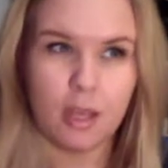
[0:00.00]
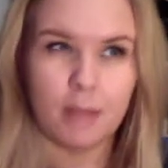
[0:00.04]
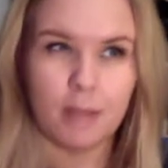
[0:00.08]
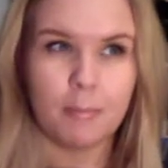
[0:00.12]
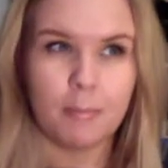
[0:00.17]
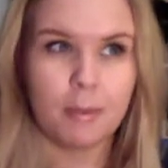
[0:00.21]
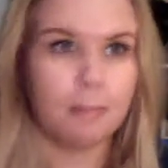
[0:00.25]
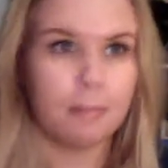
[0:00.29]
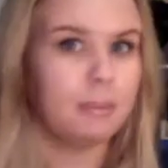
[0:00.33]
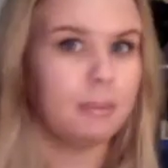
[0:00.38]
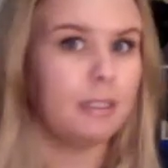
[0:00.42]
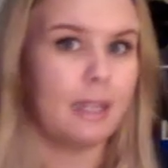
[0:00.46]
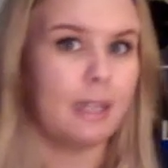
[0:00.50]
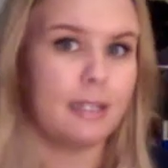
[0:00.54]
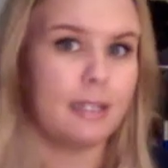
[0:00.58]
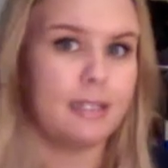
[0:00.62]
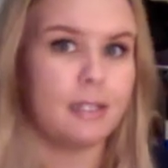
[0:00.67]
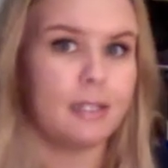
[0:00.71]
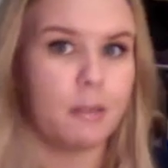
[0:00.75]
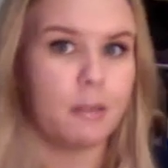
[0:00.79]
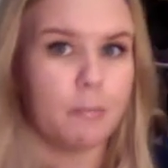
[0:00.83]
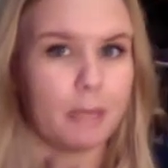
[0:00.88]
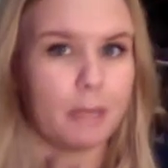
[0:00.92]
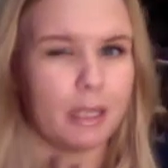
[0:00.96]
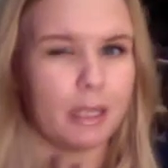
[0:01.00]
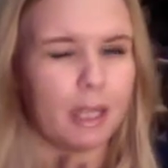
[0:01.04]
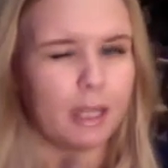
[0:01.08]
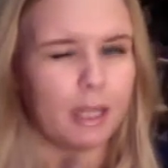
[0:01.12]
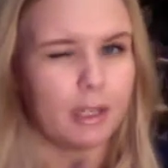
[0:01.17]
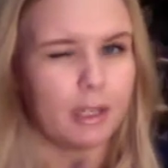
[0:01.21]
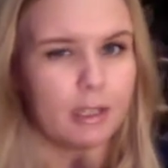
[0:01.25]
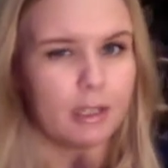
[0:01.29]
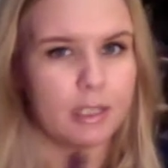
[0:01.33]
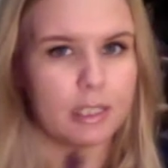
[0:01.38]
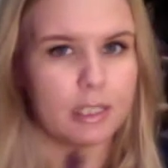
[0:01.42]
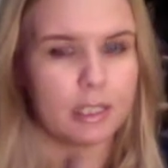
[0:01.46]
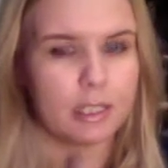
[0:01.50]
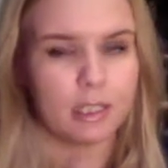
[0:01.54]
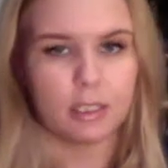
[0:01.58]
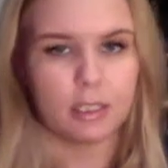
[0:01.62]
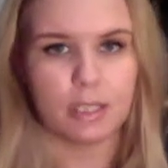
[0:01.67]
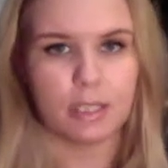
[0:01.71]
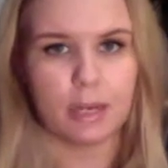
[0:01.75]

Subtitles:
Probably lasted on me like 6